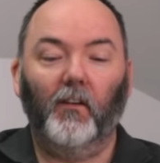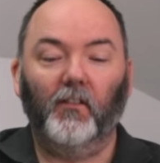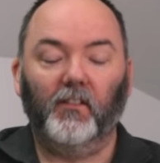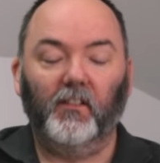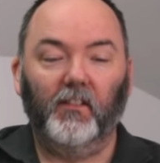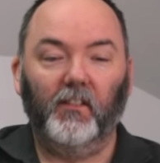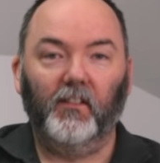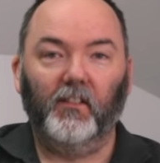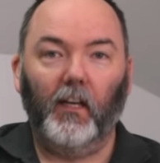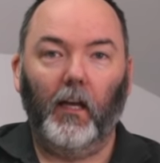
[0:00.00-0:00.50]
else
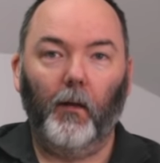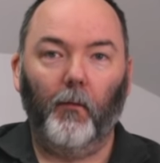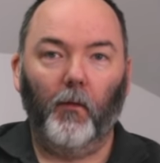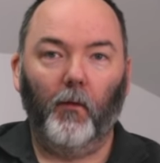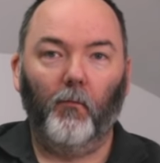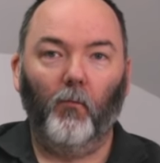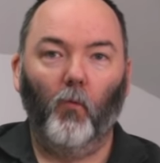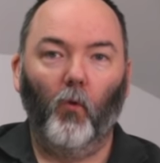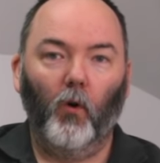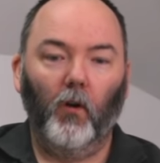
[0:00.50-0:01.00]
is the same.
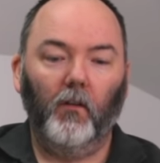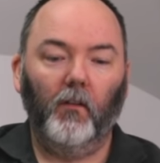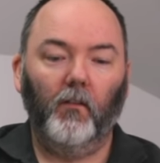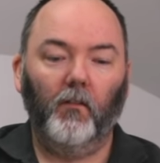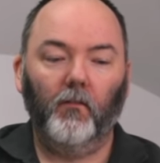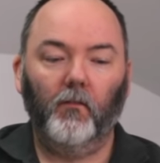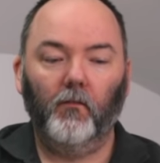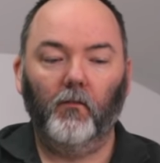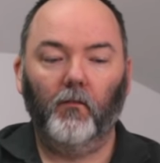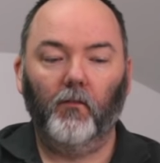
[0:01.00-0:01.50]
The one,
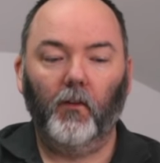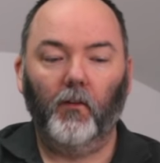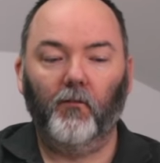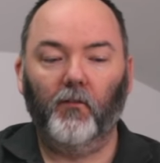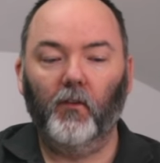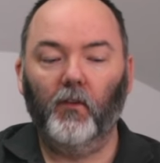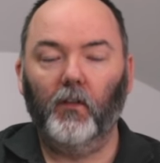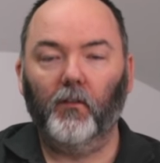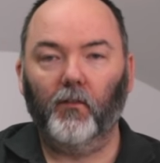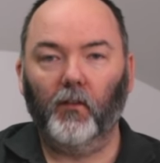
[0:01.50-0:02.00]
the
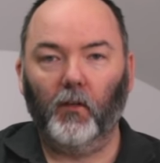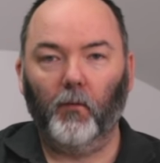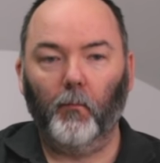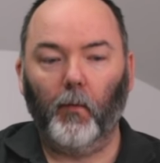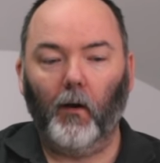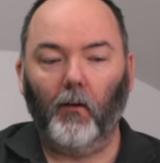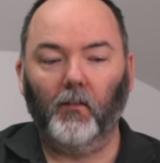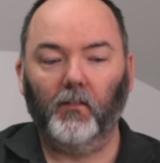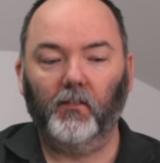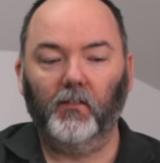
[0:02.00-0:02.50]
few different
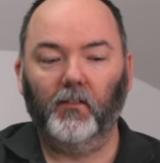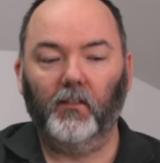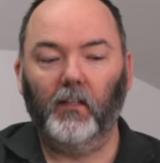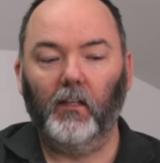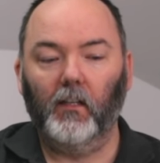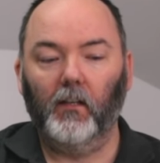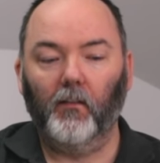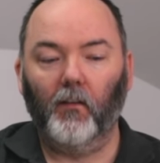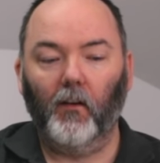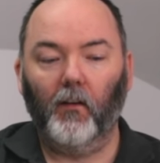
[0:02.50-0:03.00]
comparisons
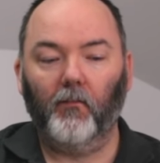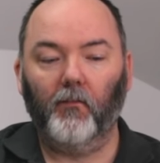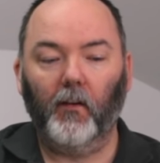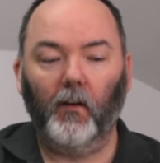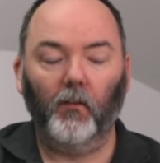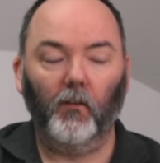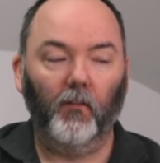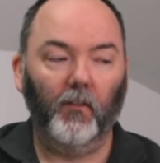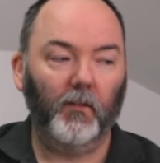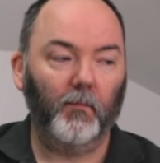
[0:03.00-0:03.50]
here that I
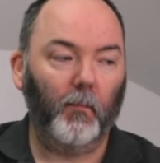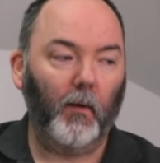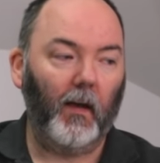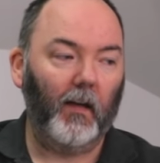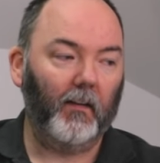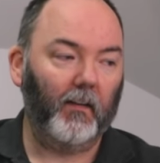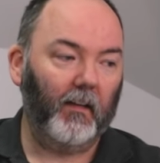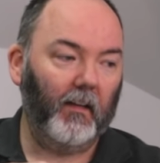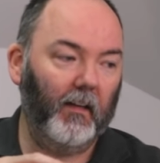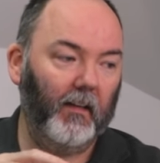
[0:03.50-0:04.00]
found on this
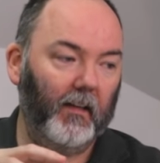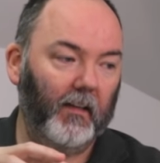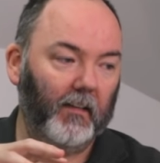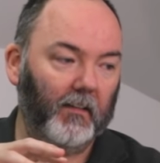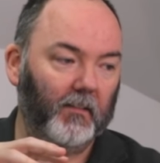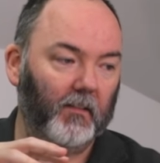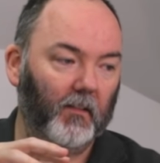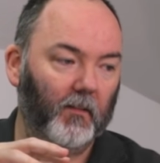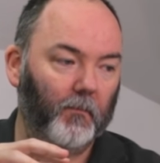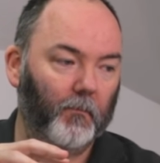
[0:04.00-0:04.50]
pad
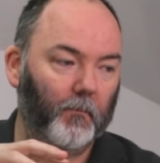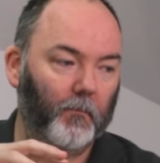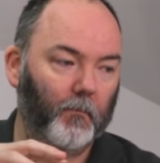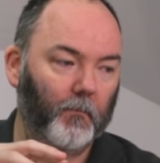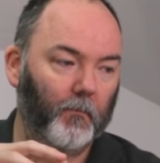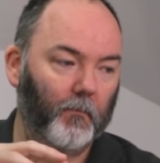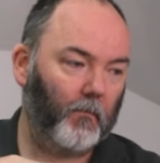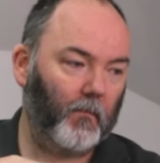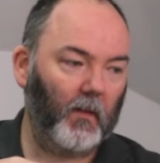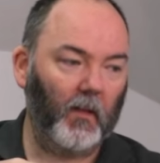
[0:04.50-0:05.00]
is
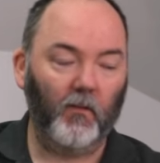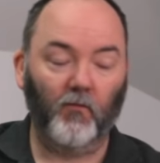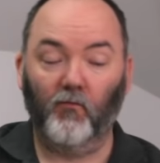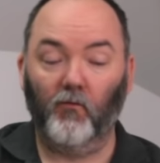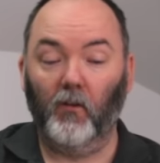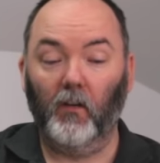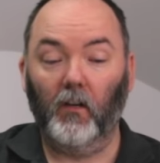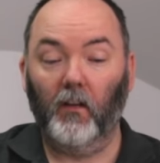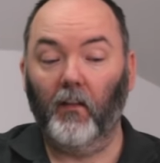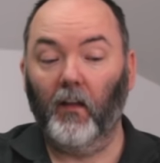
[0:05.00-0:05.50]
is
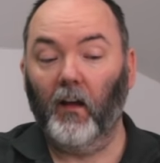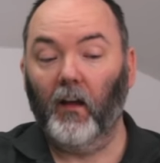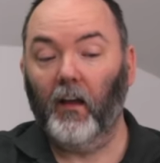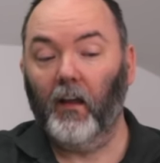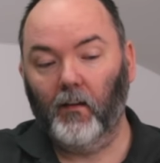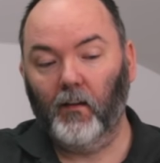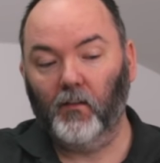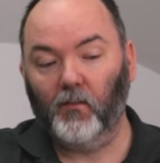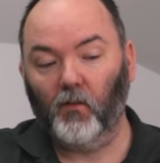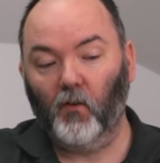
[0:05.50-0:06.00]
really that
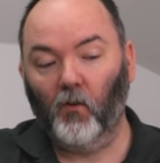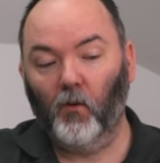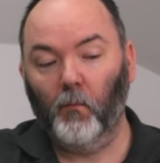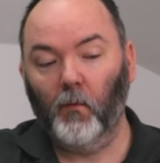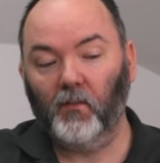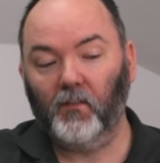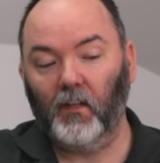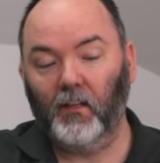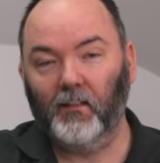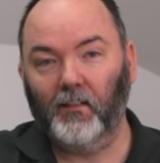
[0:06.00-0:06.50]
it's
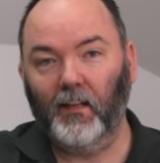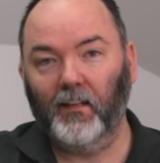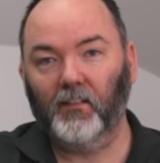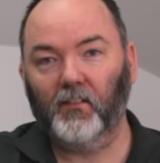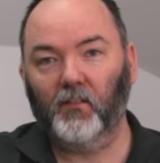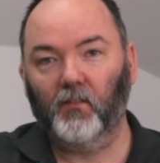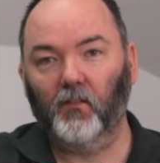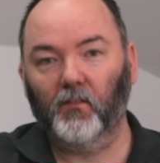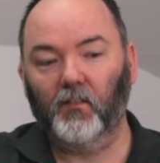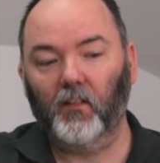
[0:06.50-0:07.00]
almost
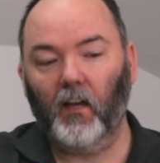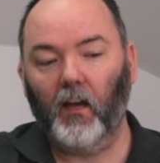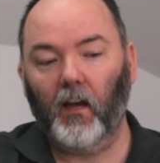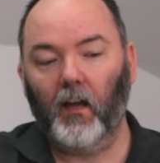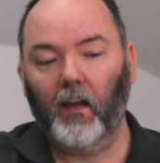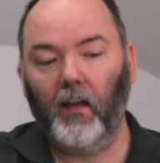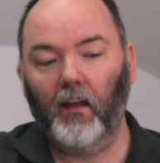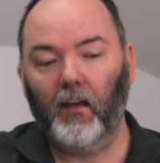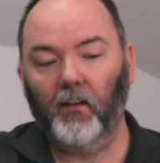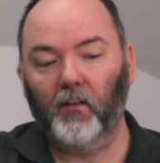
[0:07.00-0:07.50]
identical to
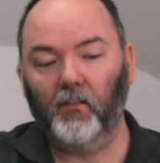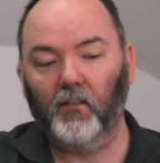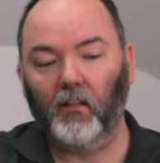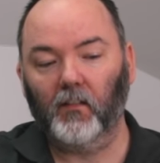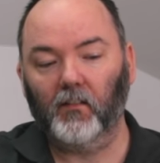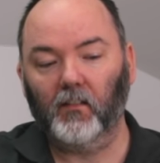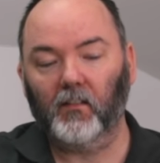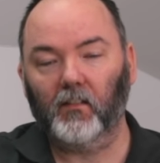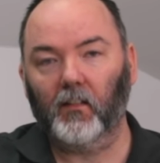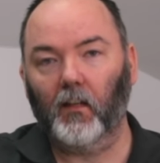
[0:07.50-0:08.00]
Hayate. It just
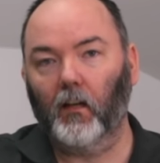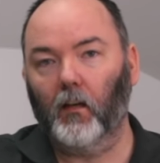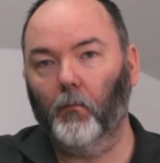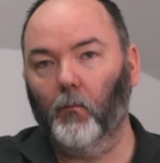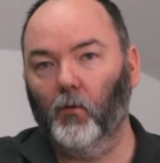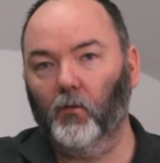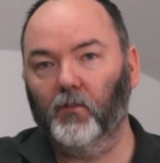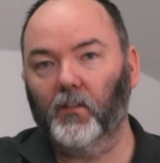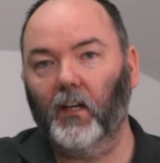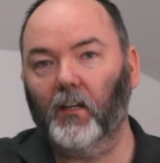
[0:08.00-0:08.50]
has a slightly
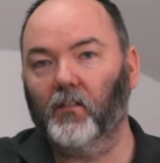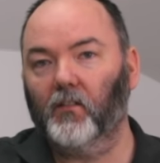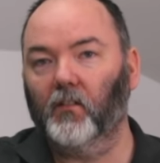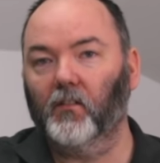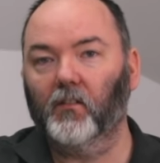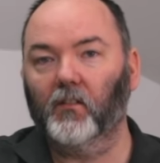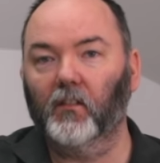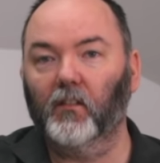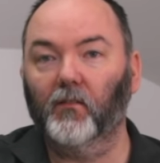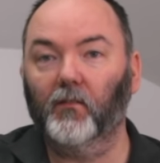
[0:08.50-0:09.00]
more
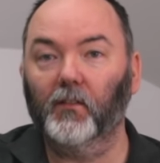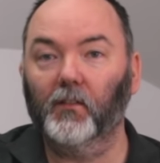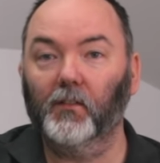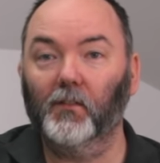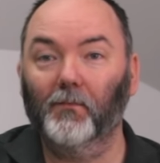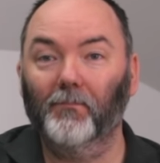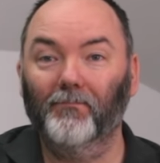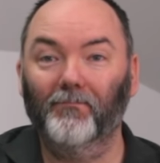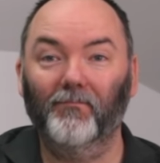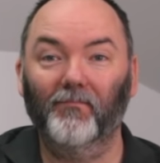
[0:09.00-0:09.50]
textured
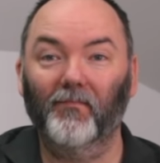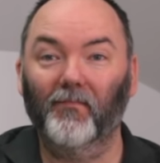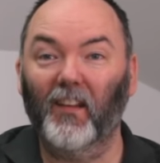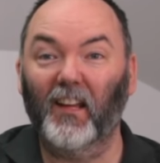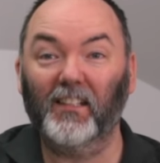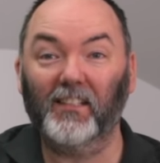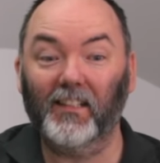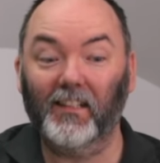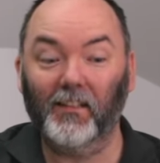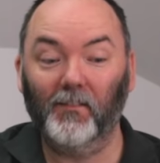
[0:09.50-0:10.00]
surface.
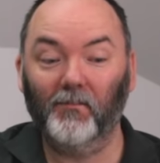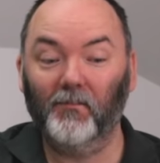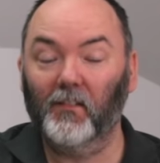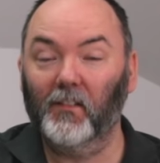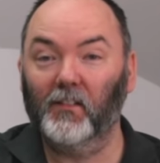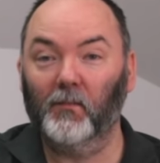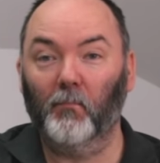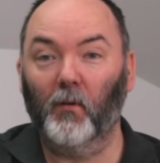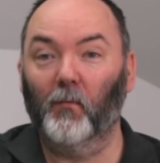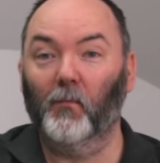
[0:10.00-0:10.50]
That's it.
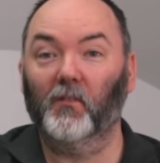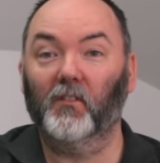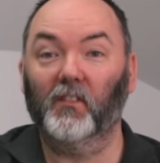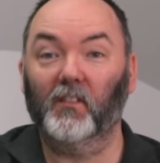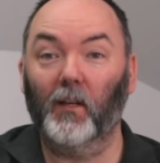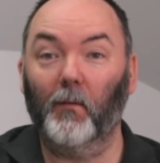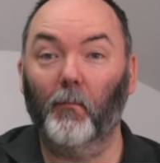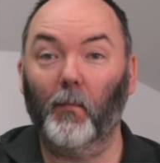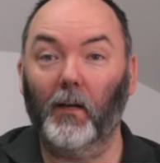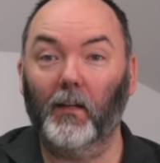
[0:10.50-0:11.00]
It's pretty much the
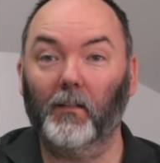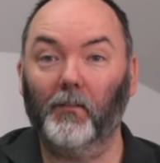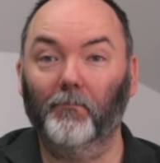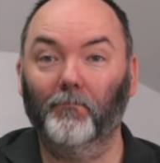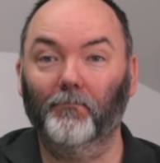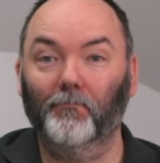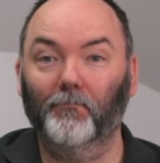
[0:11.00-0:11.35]
same pad.